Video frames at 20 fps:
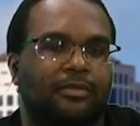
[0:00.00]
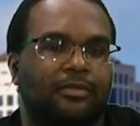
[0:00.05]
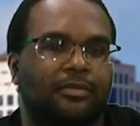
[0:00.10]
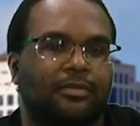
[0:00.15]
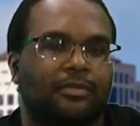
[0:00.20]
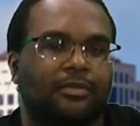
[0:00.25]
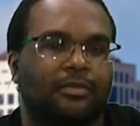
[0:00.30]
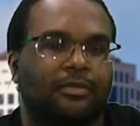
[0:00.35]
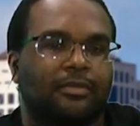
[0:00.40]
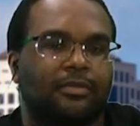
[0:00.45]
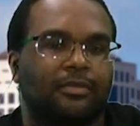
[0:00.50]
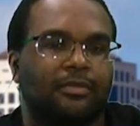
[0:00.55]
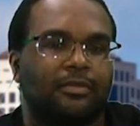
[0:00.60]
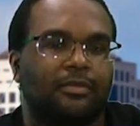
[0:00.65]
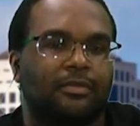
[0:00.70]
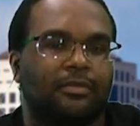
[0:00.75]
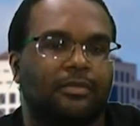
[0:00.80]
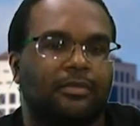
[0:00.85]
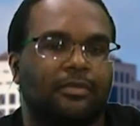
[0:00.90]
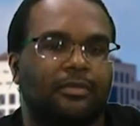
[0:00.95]

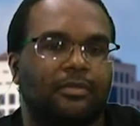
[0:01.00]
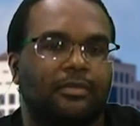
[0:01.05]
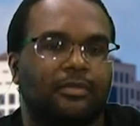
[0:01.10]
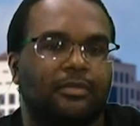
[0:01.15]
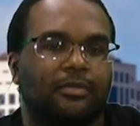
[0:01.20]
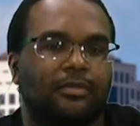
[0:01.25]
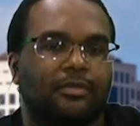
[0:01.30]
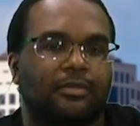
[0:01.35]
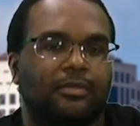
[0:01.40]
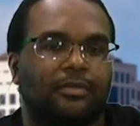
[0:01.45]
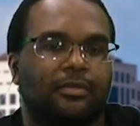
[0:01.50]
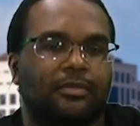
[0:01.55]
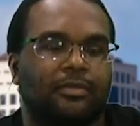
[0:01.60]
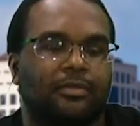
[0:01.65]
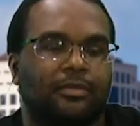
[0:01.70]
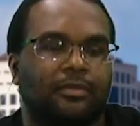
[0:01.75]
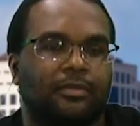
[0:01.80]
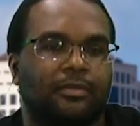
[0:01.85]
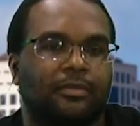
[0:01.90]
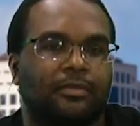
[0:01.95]

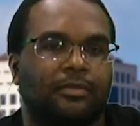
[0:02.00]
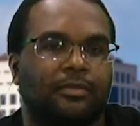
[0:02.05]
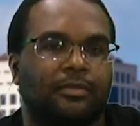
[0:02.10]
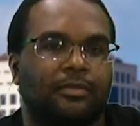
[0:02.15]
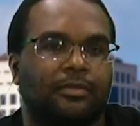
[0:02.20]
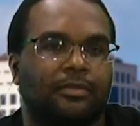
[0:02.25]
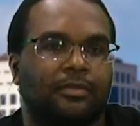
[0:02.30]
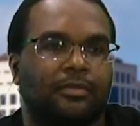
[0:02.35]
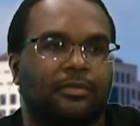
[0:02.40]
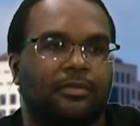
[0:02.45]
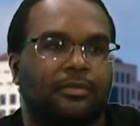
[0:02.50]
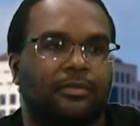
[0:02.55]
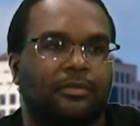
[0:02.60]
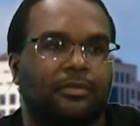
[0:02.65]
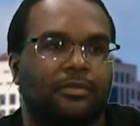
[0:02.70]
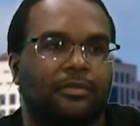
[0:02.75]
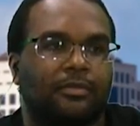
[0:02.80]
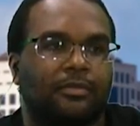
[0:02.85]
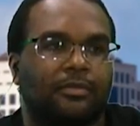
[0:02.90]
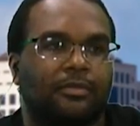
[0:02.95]

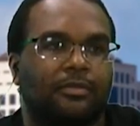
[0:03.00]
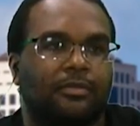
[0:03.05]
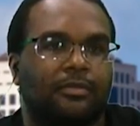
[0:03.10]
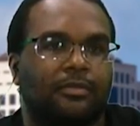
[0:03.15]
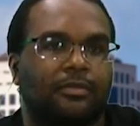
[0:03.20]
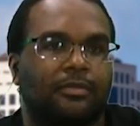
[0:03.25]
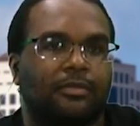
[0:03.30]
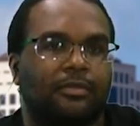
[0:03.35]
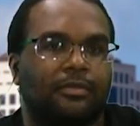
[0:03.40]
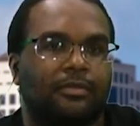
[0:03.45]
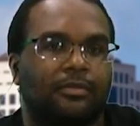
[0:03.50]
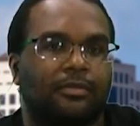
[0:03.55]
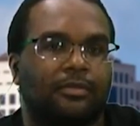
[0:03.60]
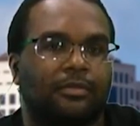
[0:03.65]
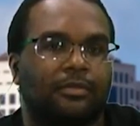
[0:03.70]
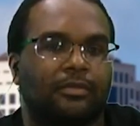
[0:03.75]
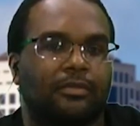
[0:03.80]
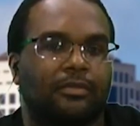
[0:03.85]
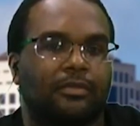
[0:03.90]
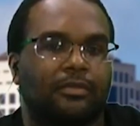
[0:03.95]
(silent)